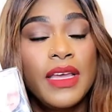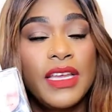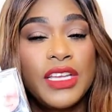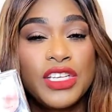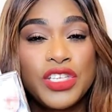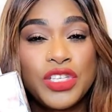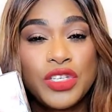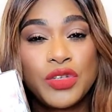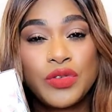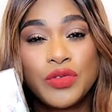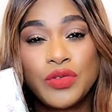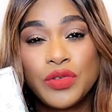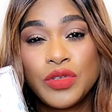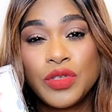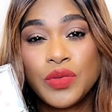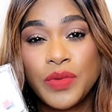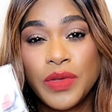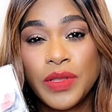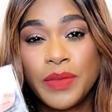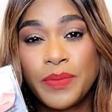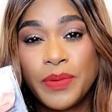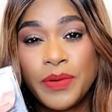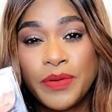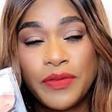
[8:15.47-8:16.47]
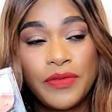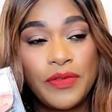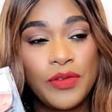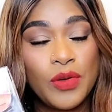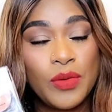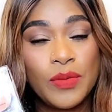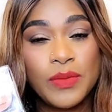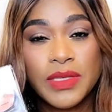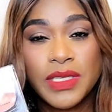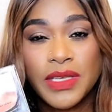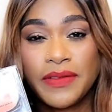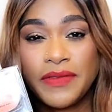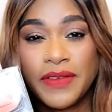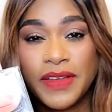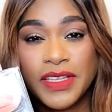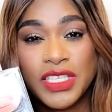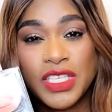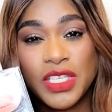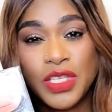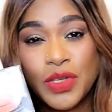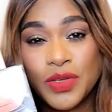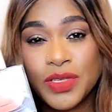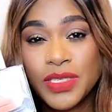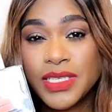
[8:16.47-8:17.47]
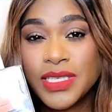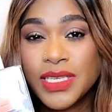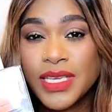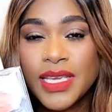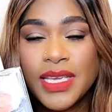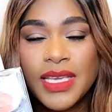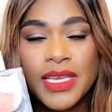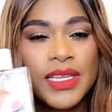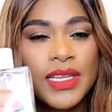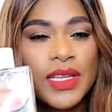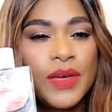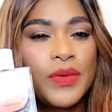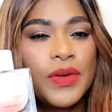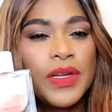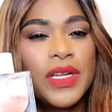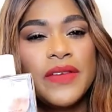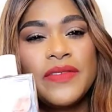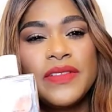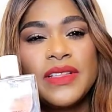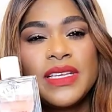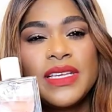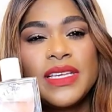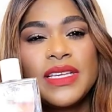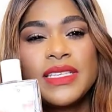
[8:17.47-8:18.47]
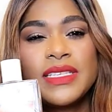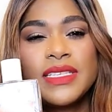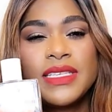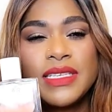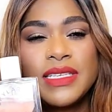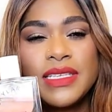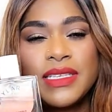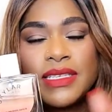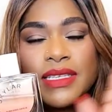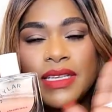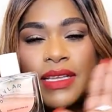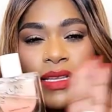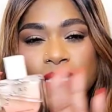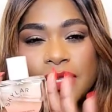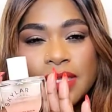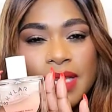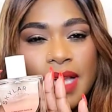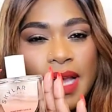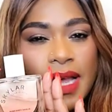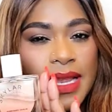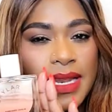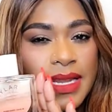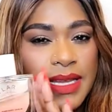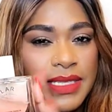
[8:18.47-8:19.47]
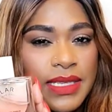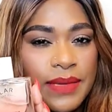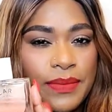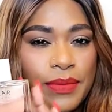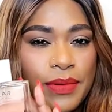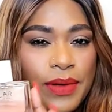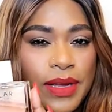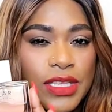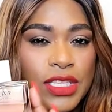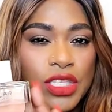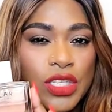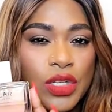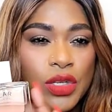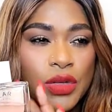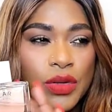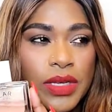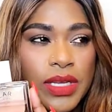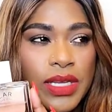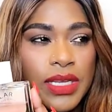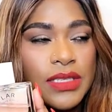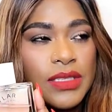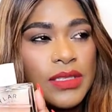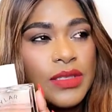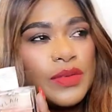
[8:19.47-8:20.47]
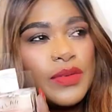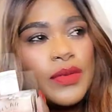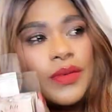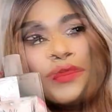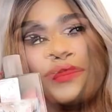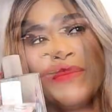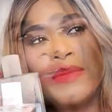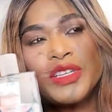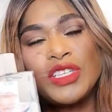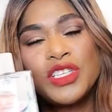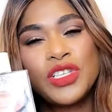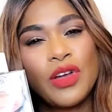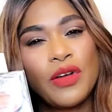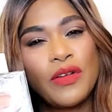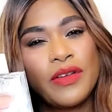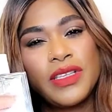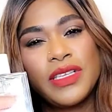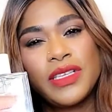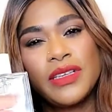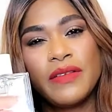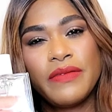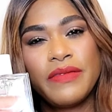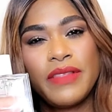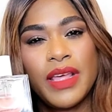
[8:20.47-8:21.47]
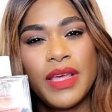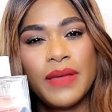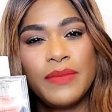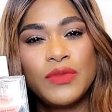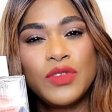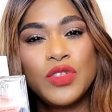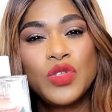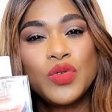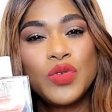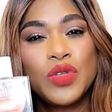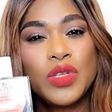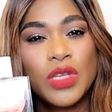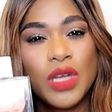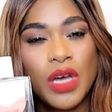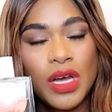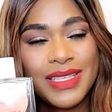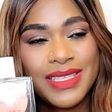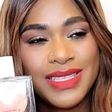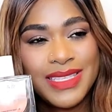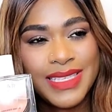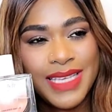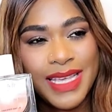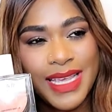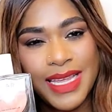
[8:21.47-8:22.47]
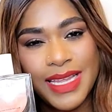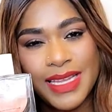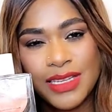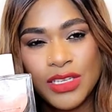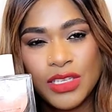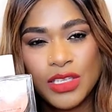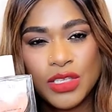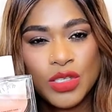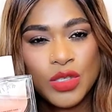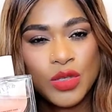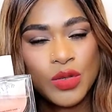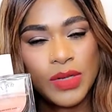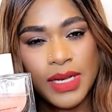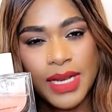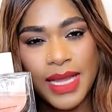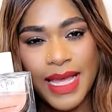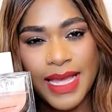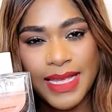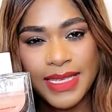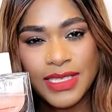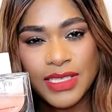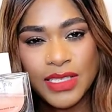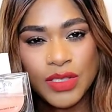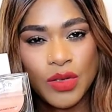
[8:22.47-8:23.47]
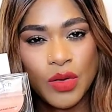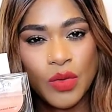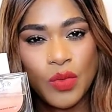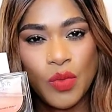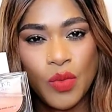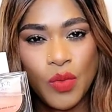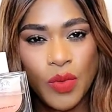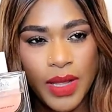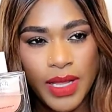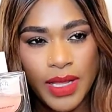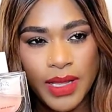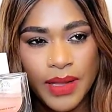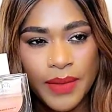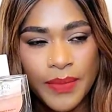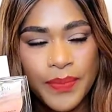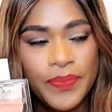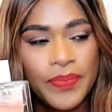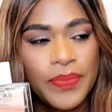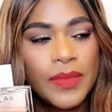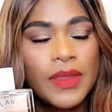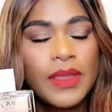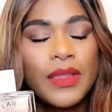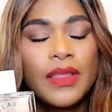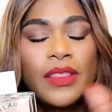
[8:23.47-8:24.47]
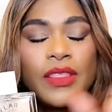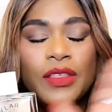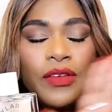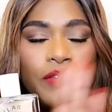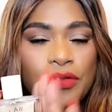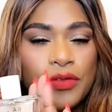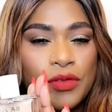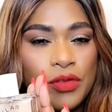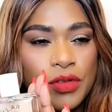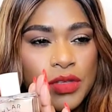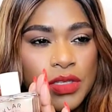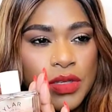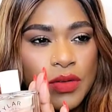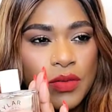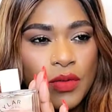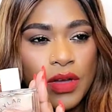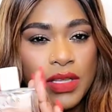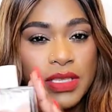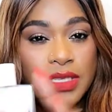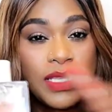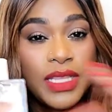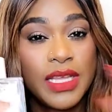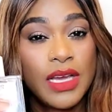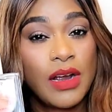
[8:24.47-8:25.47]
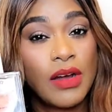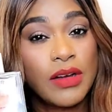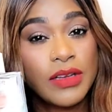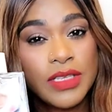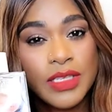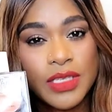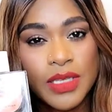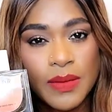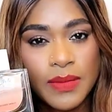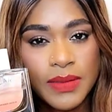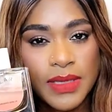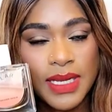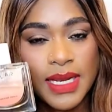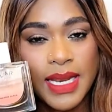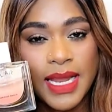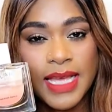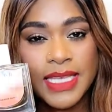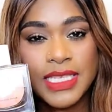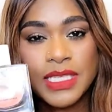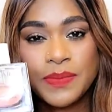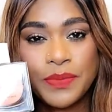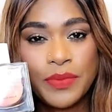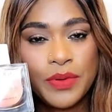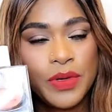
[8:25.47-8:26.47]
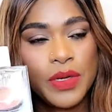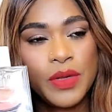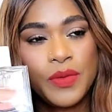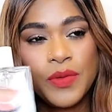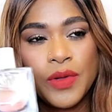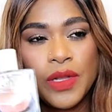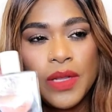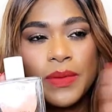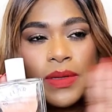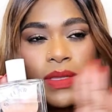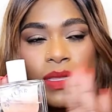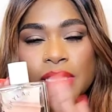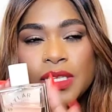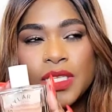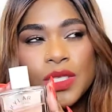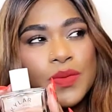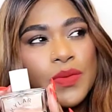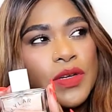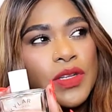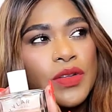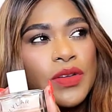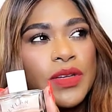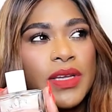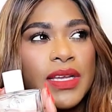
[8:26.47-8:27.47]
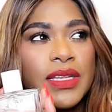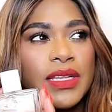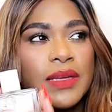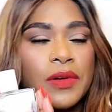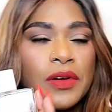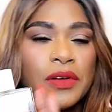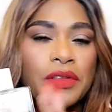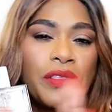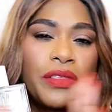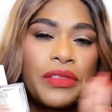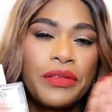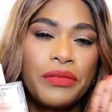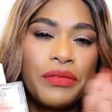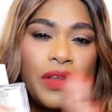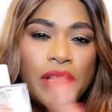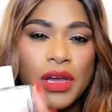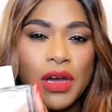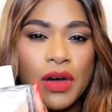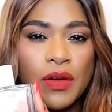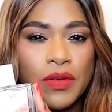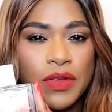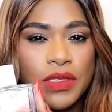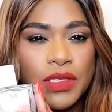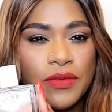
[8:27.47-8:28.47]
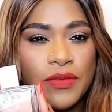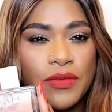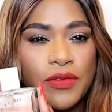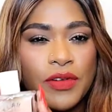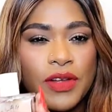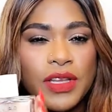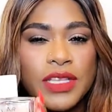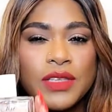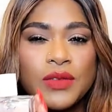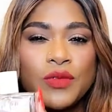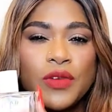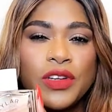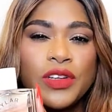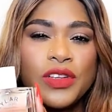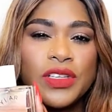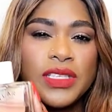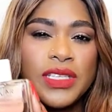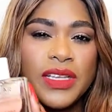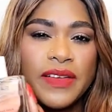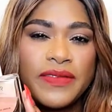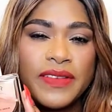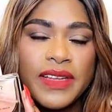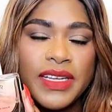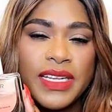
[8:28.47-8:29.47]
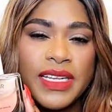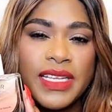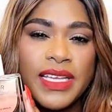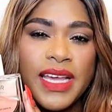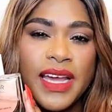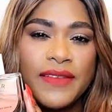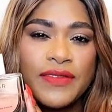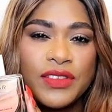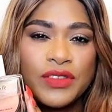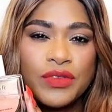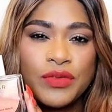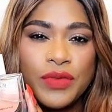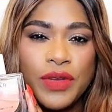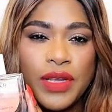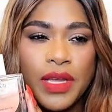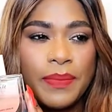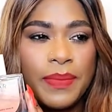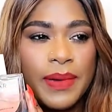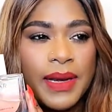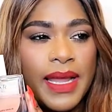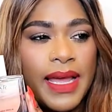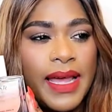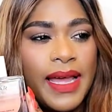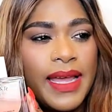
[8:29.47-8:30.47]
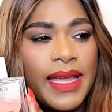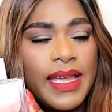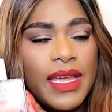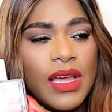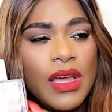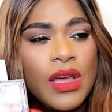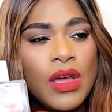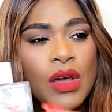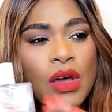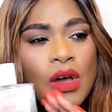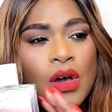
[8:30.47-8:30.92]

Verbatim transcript: issues with perfumes affecting your skin or whatever the case is. Skylar is a brand to look into. The majority of them do not tend to last well. The fruity ones. There are some that last pretty well, but this one you get about 3 hours of wear. It's one you definitely have to reapply,